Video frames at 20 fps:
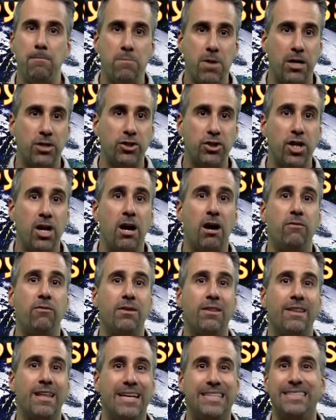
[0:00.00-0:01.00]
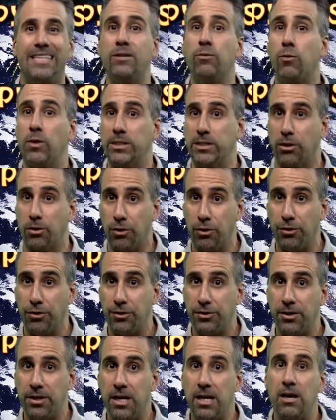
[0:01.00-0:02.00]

much of a lesson was learned